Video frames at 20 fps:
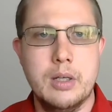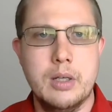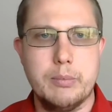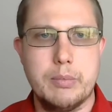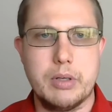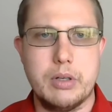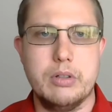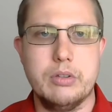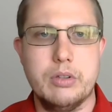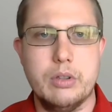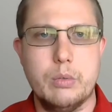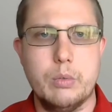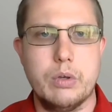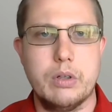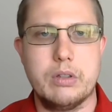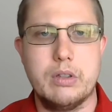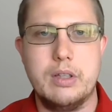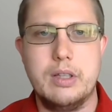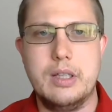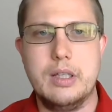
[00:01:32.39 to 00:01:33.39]
but also
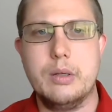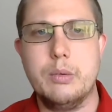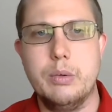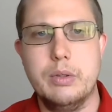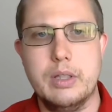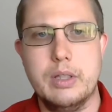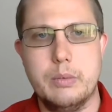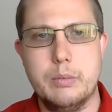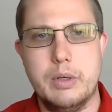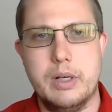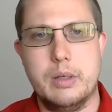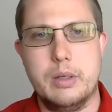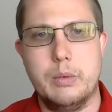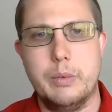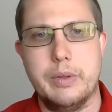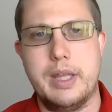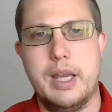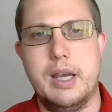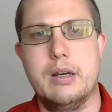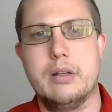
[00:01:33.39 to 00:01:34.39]
works equally well
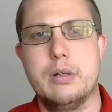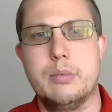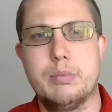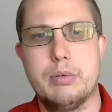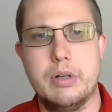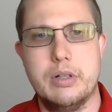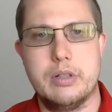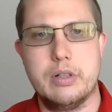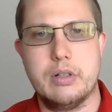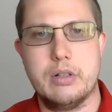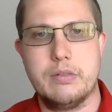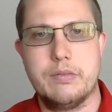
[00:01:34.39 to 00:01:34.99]
without a printer